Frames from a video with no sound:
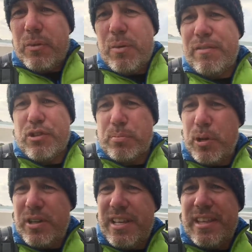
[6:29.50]
We haven't just
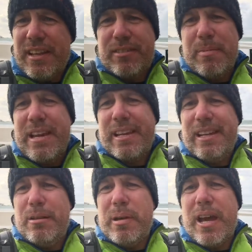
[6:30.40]
put it in there to make it a
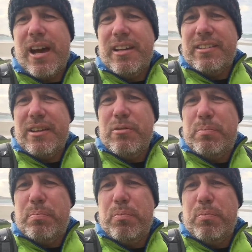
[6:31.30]
little bit harder.